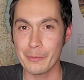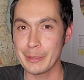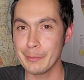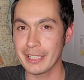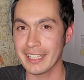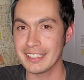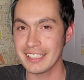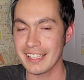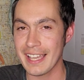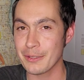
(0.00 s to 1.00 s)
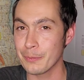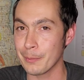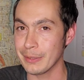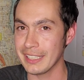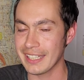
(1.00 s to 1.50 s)
We will get to that
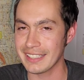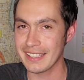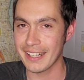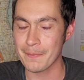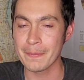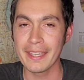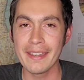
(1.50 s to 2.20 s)
when we get there.